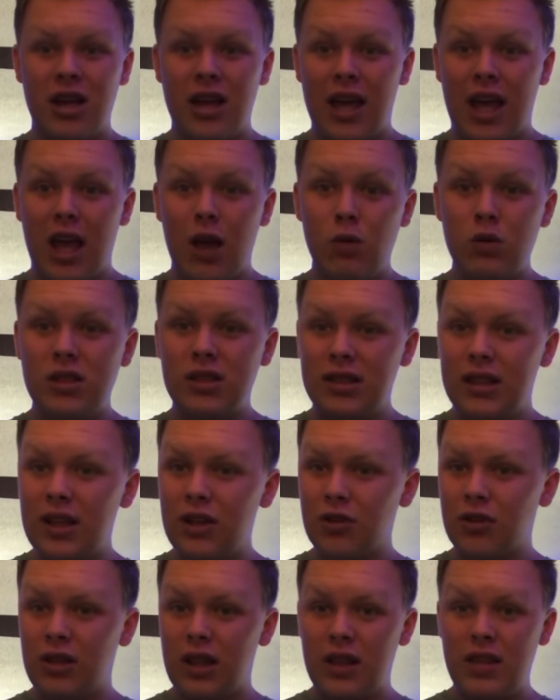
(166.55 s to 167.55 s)
It was
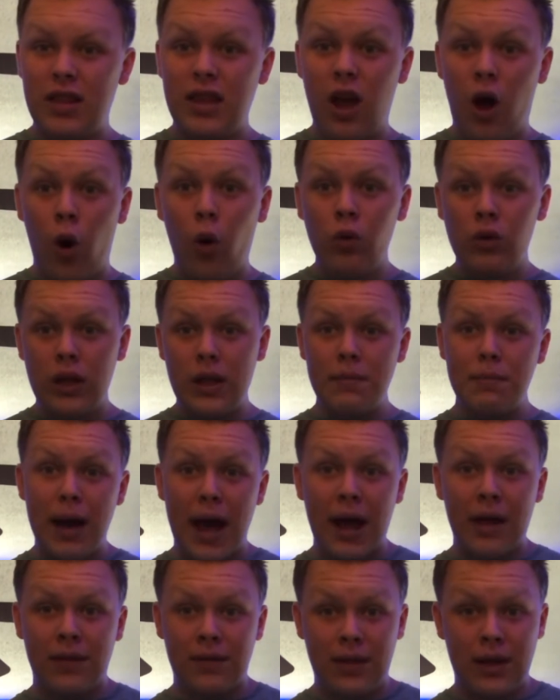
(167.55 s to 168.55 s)
literally the only
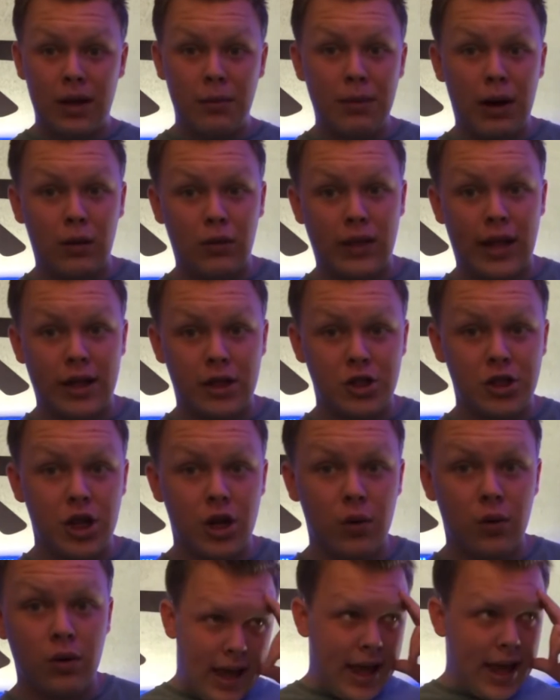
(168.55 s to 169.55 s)
bad thing about that show.
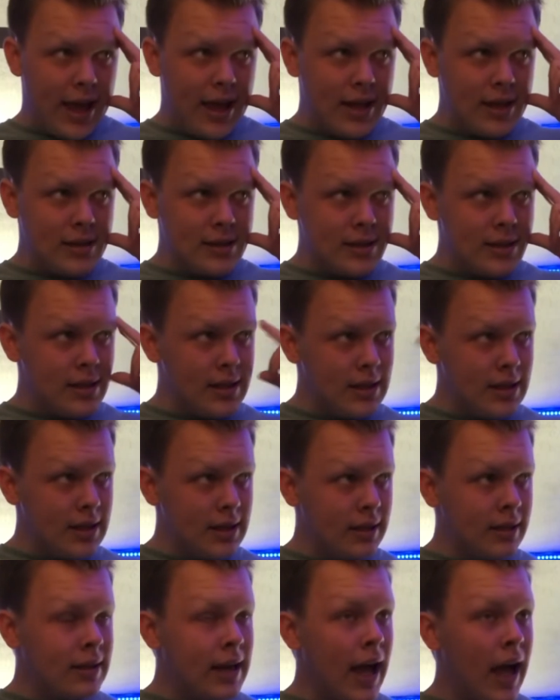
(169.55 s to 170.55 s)
And
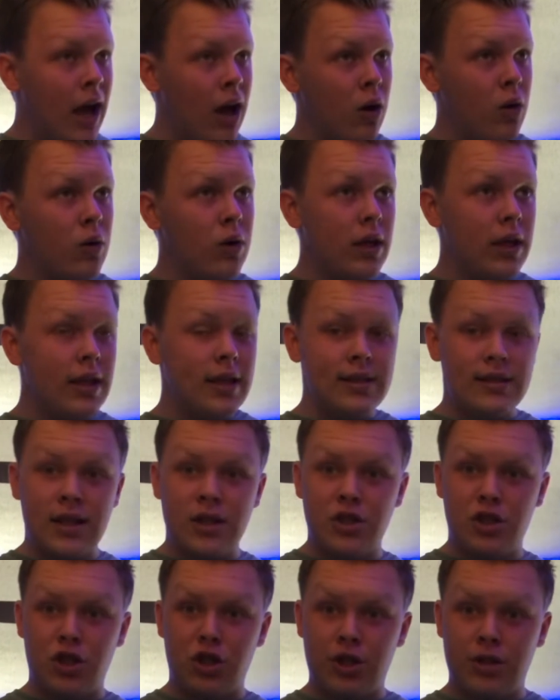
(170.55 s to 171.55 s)
now he's
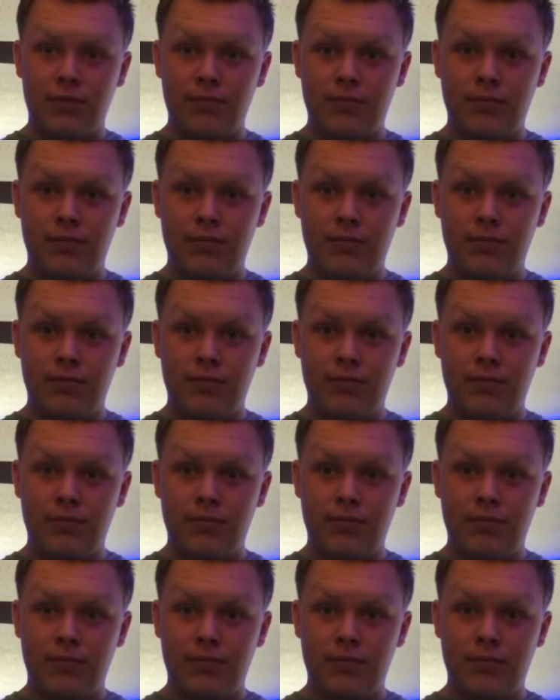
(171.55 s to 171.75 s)
injured.